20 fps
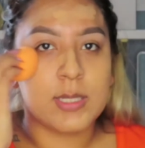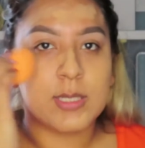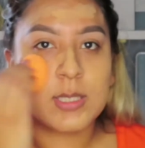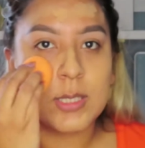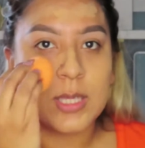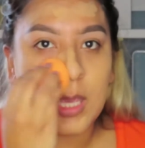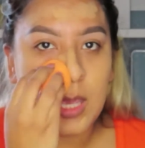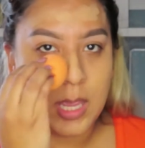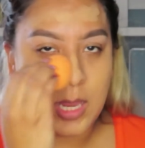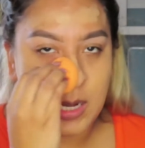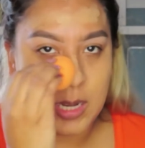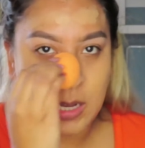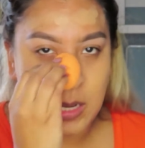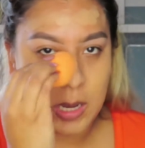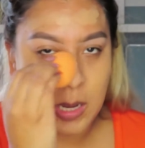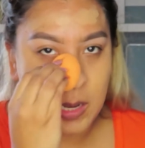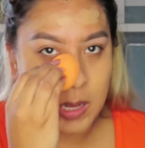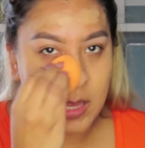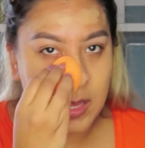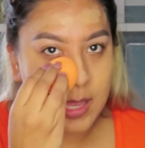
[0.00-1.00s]
skin
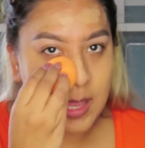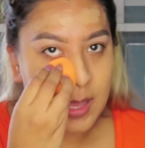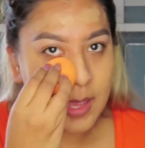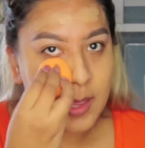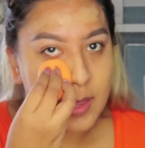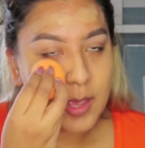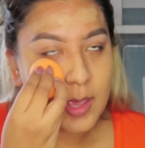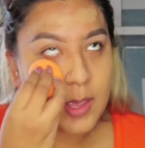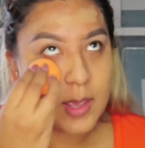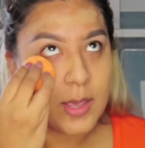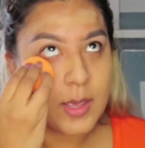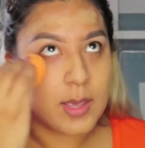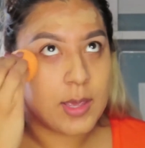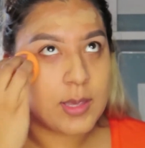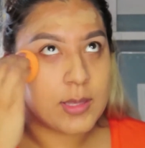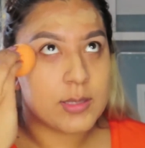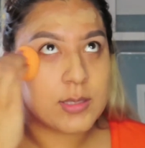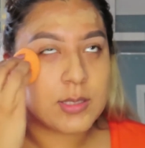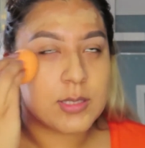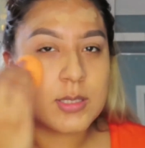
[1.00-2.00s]

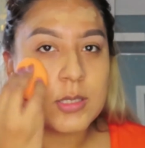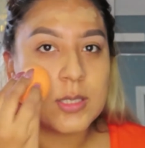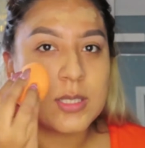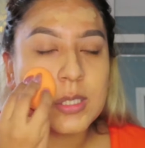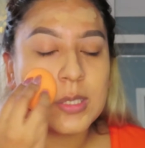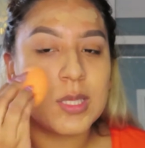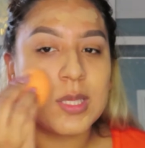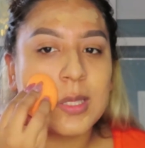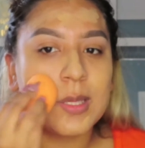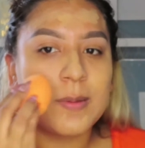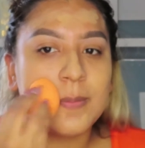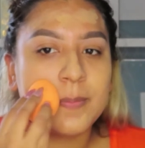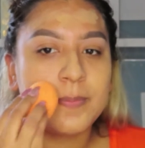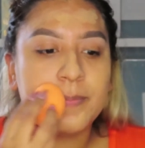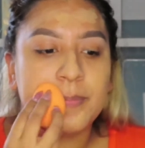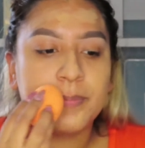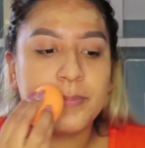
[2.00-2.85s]
and see